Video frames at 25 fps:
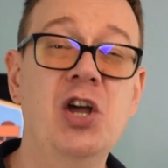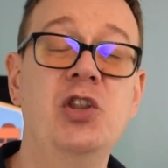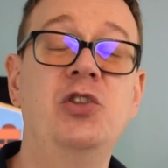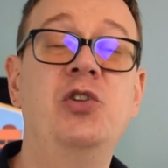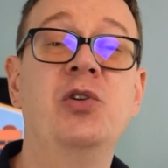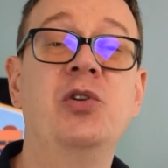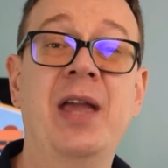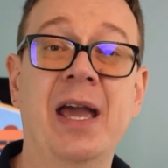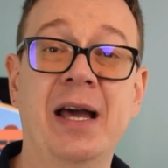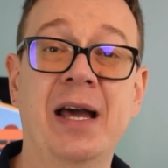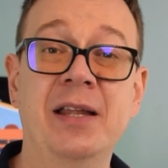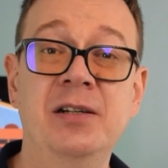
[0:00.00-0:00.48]

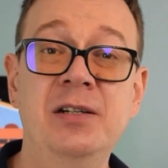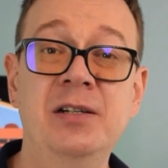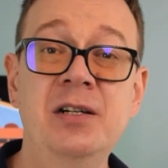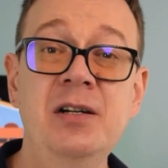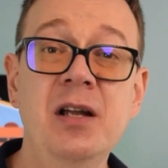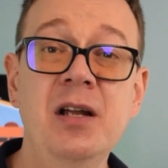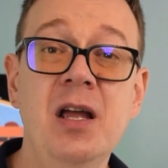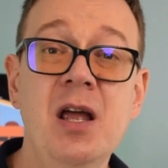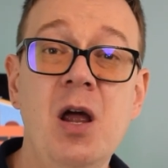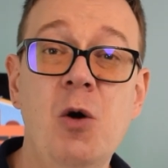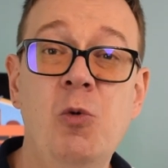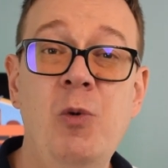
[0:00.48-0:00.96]

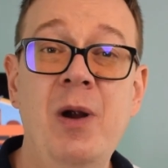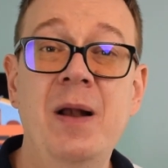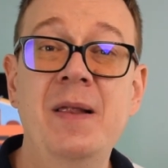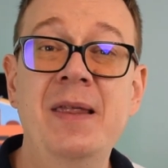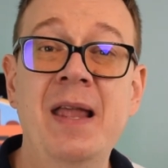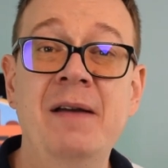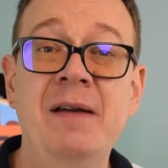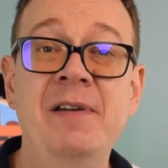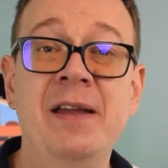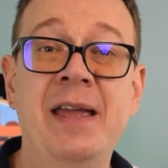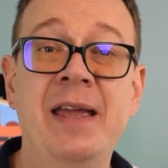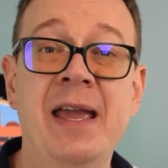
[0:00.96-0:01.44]
Together, we'll
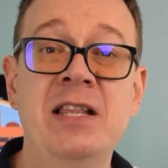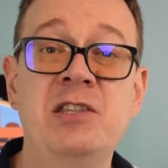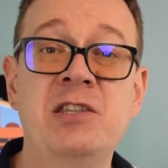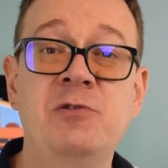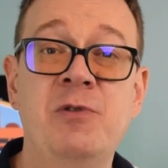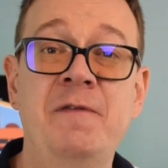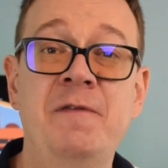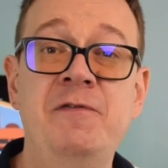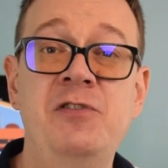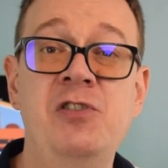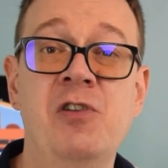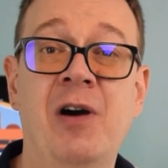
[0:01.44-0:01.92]
navigate
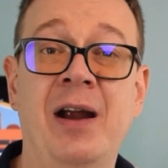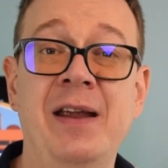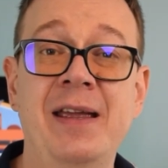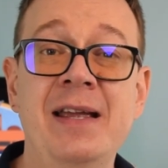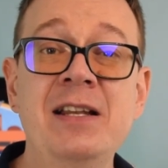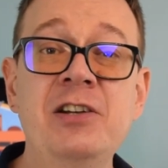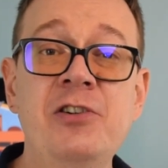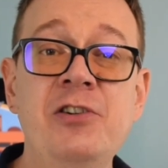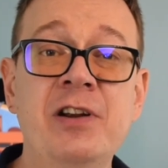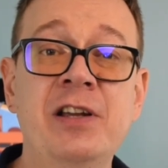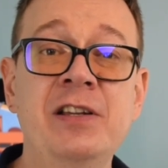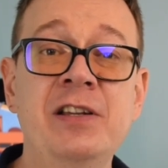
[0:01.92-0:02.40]
SwiftUI
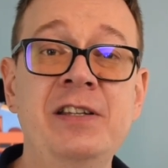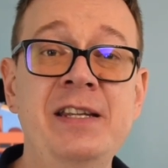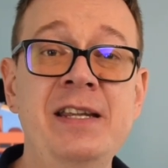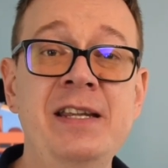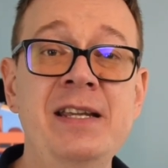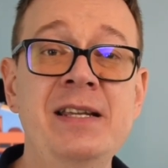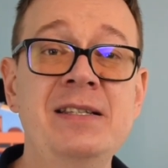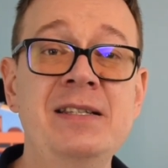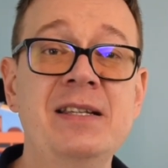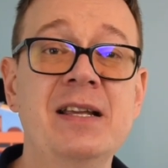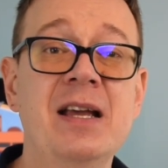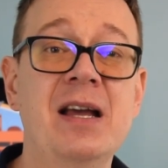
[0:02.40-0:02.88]

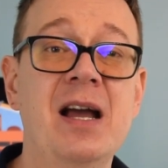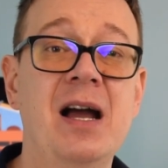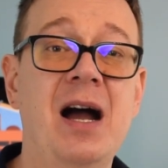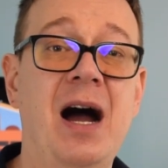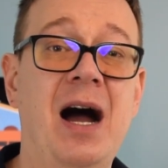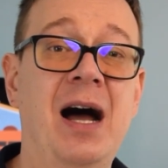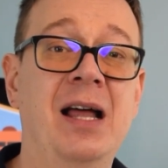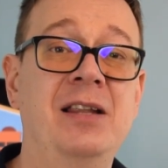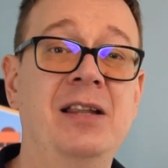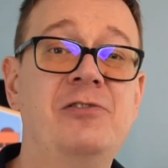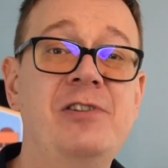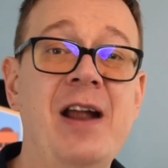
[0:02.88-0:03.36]
intricacies,
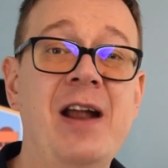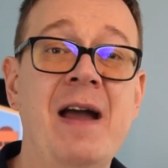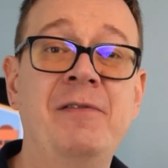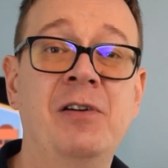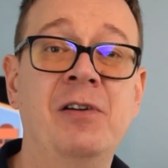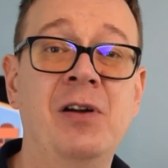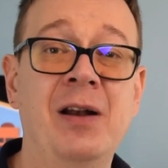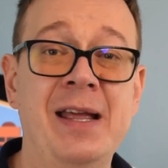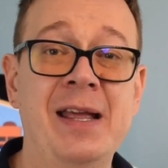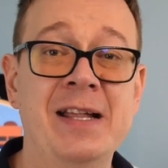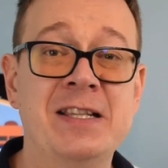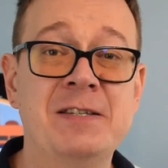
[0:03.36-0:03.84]

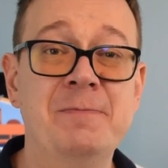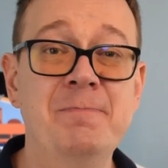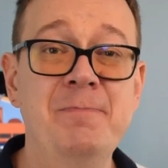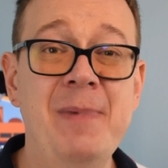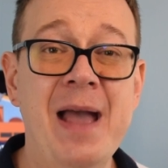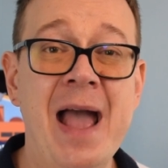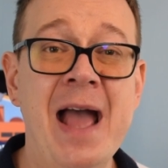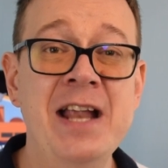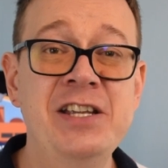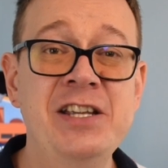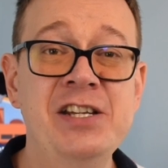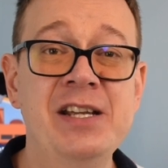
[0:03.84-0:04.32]
unravel its
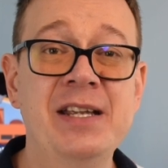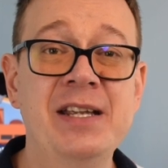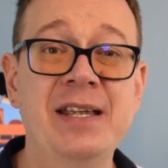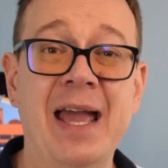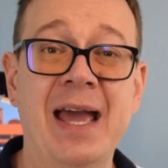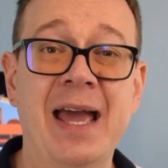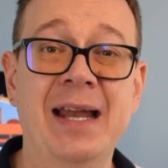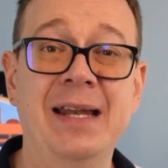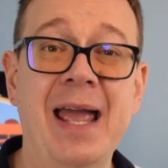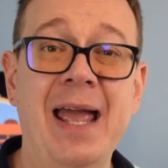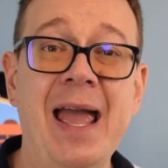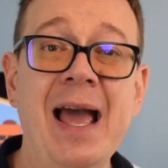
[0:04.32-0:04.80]
magic,
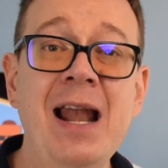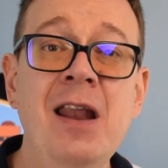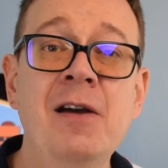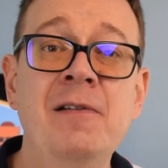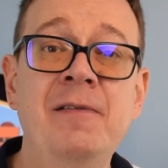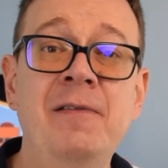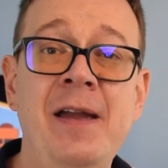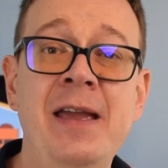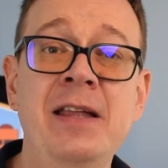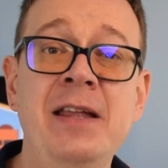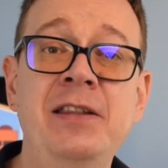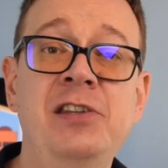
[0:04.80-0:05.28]
and
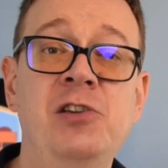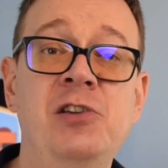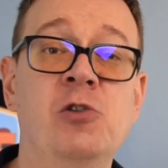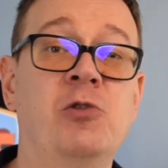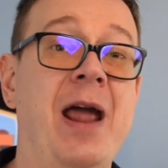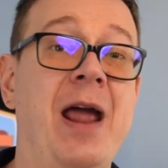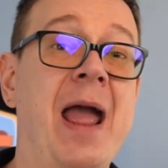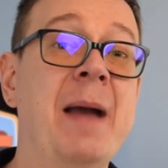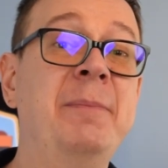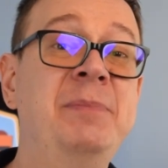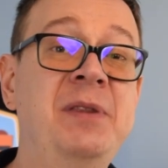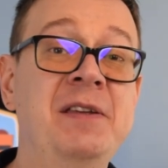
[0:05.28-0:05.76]
elevate your
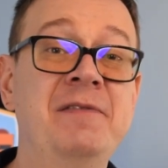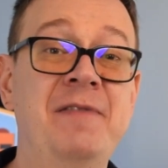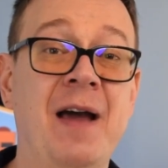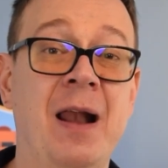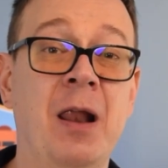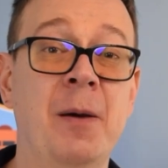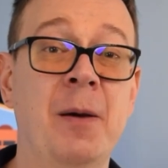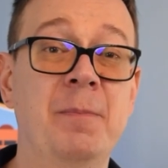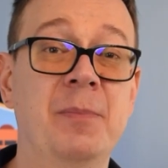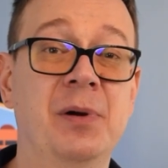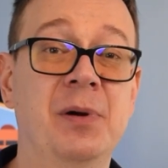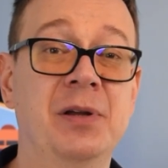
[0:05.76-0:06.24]
app
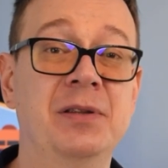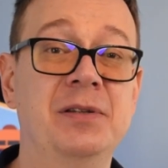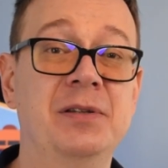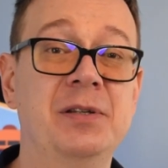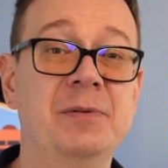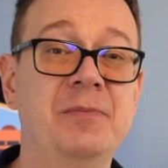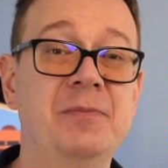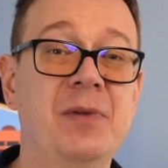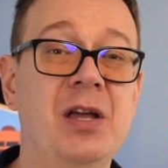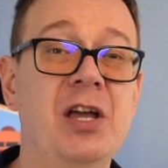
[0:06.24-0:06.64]
development.